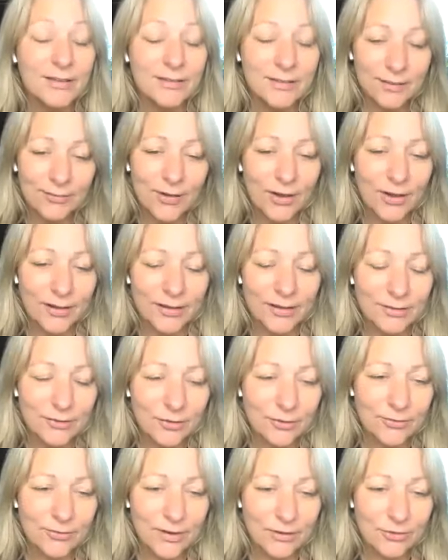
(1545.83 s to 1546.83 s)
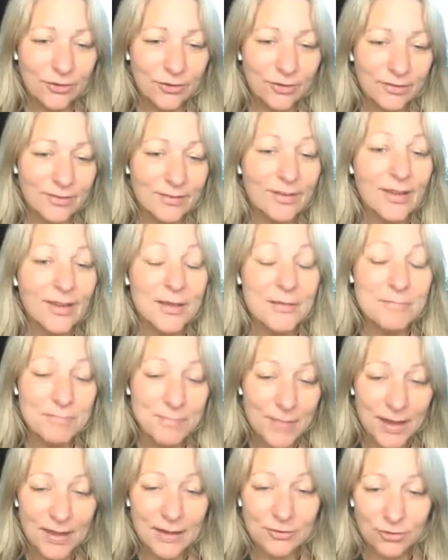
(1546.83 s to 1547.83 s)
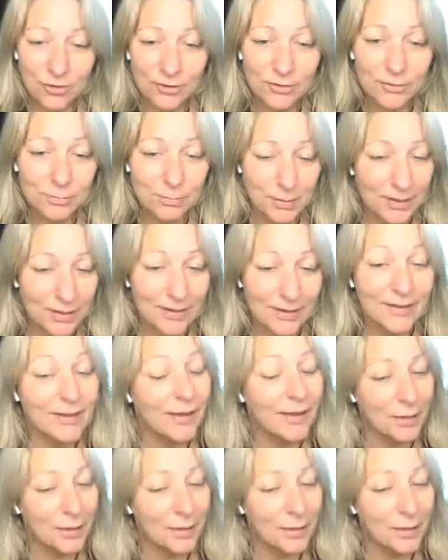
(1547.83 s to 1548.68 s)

divine interventions may just be